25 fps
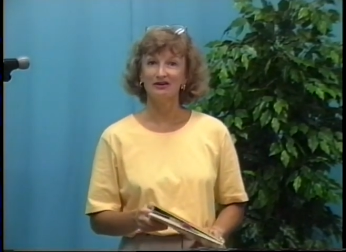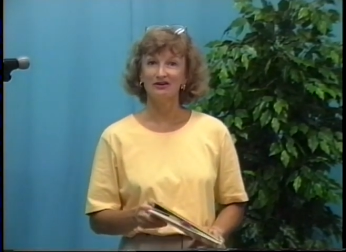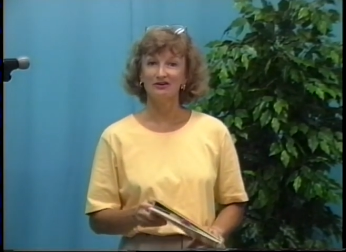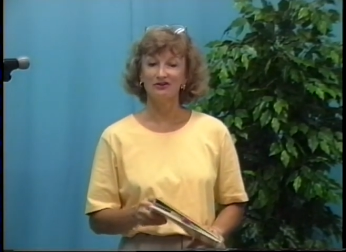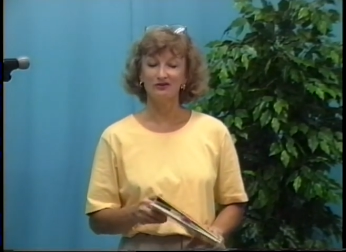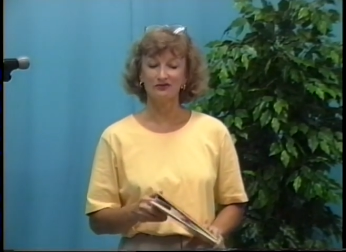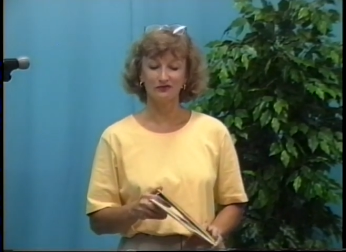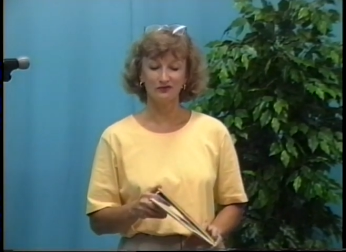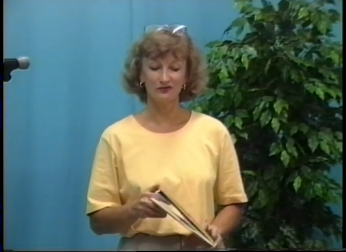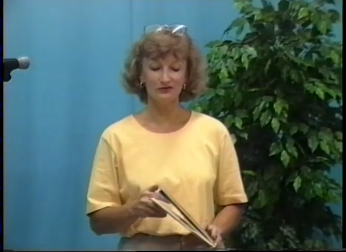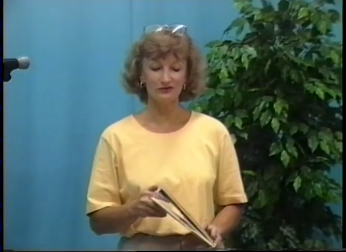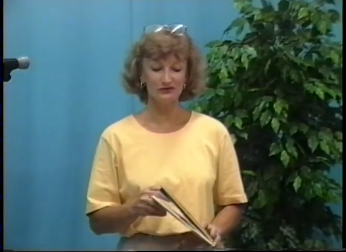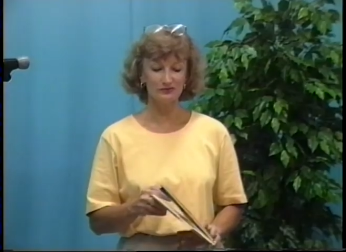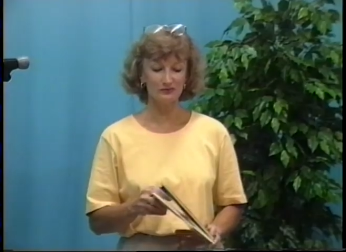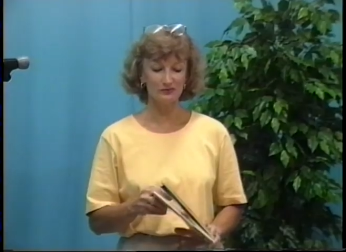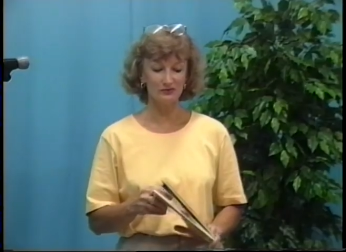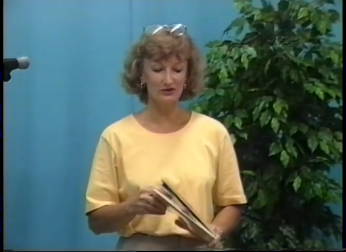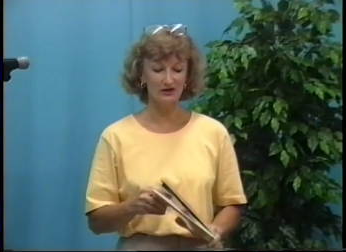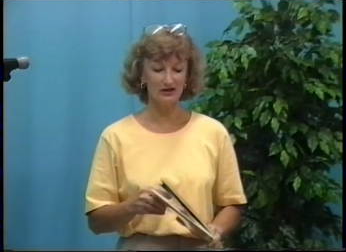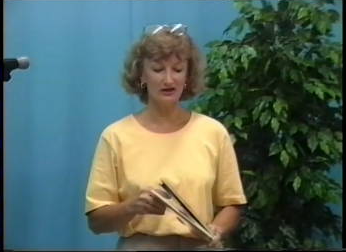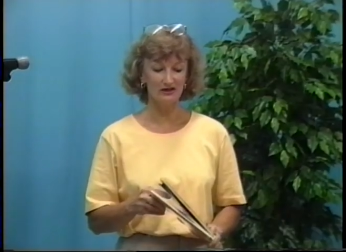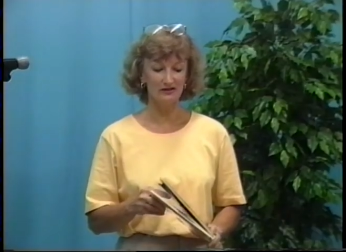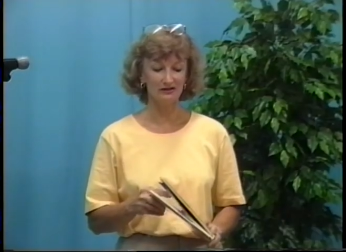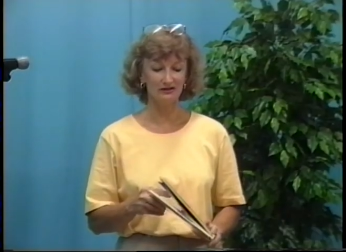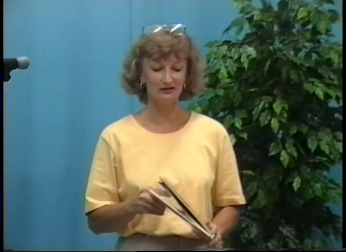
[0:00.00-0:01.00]
The first
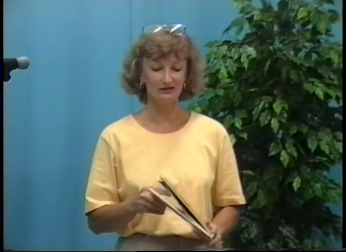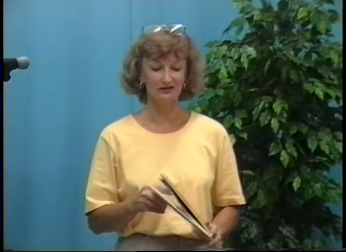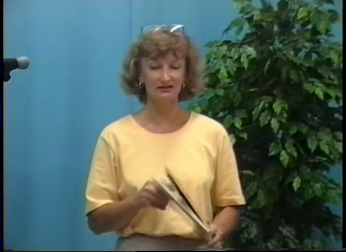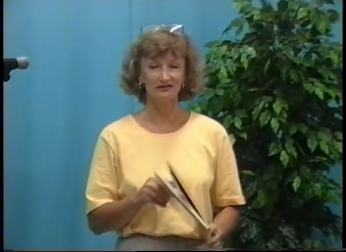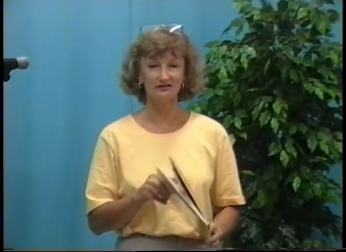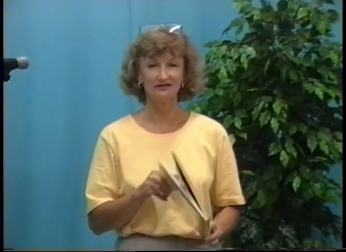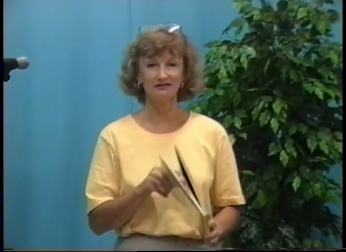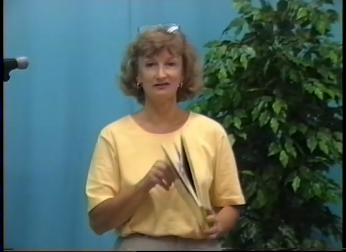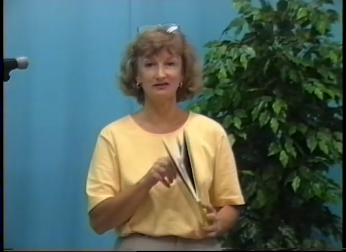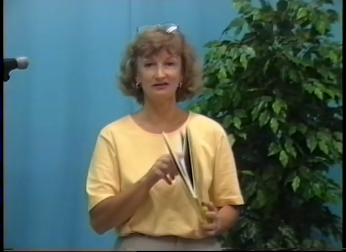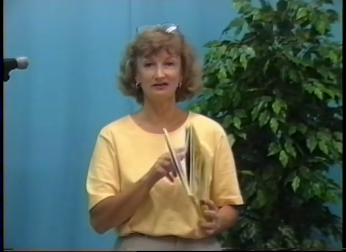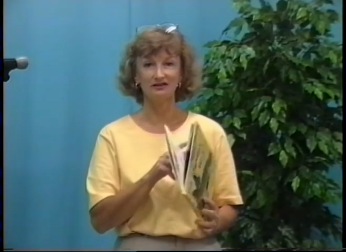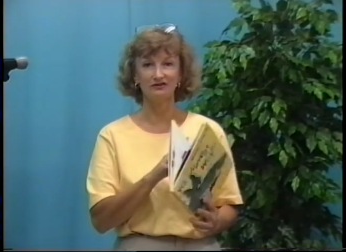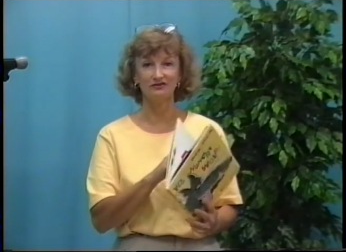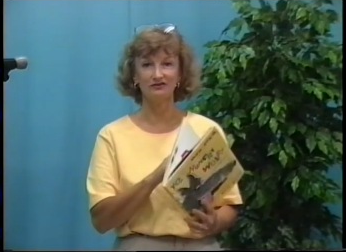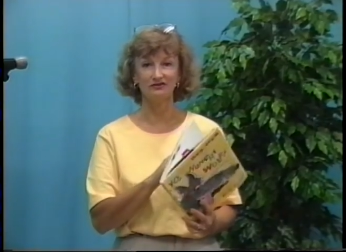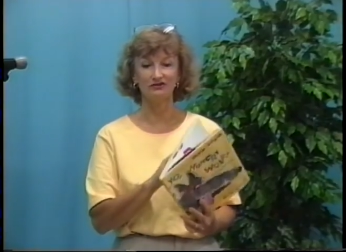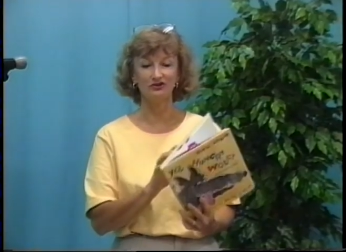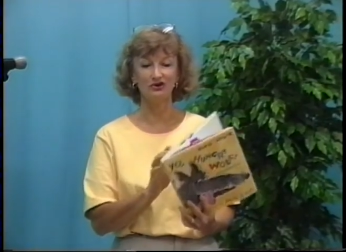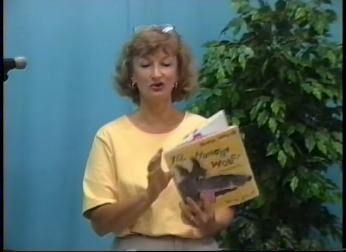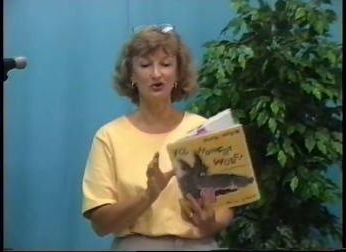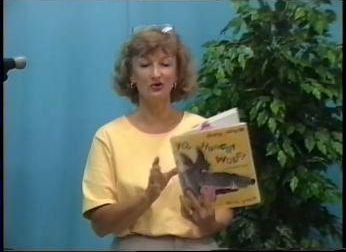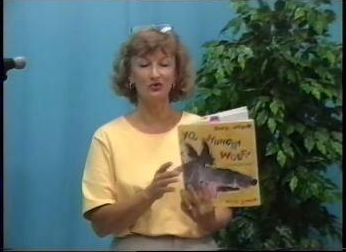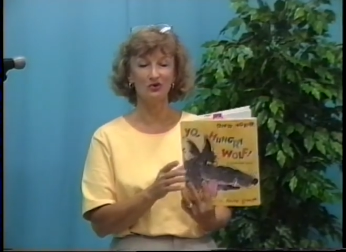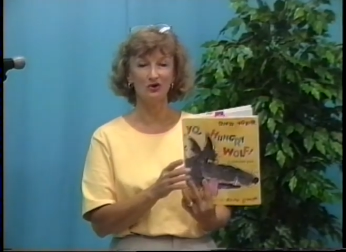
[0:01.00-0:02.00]
book on the list is
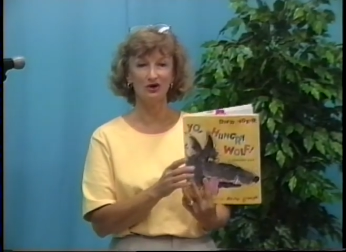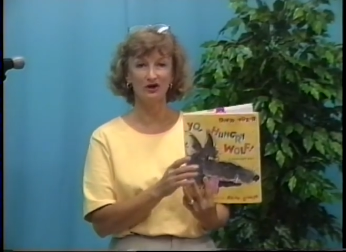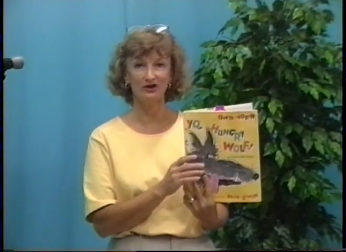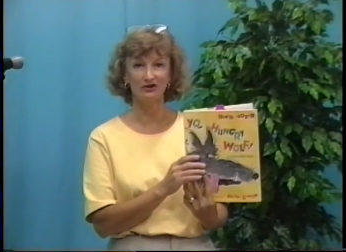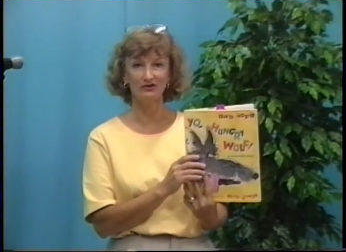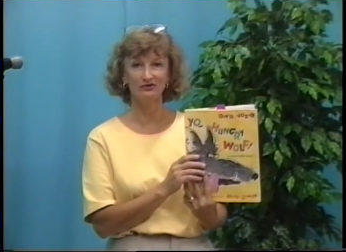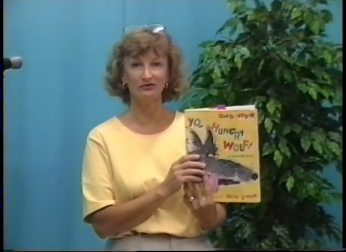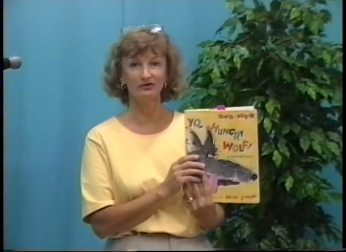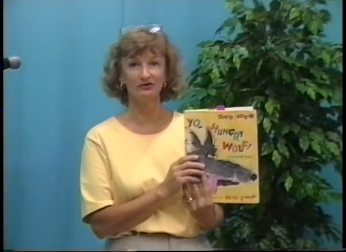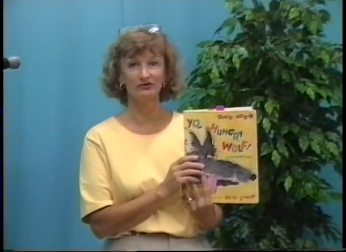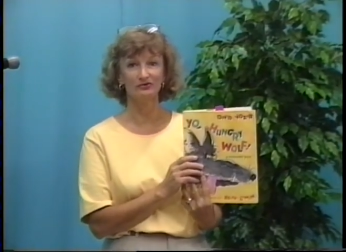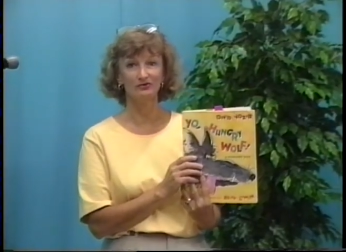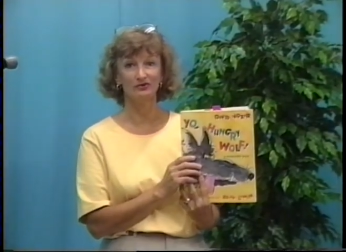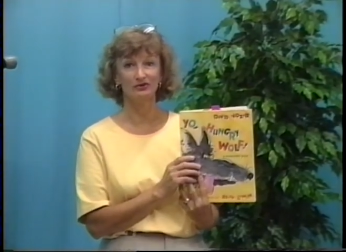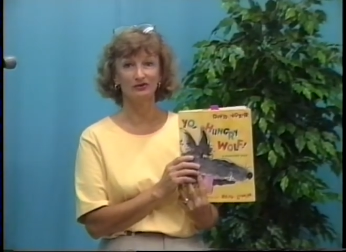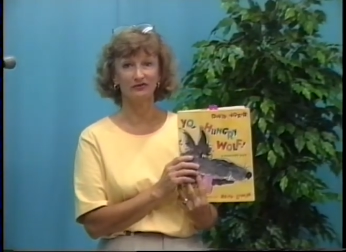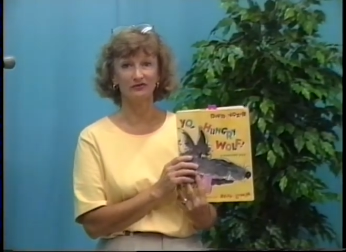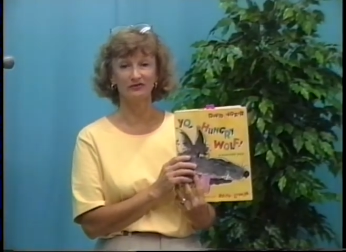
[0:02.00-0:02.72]
Yo Hungry Wolf.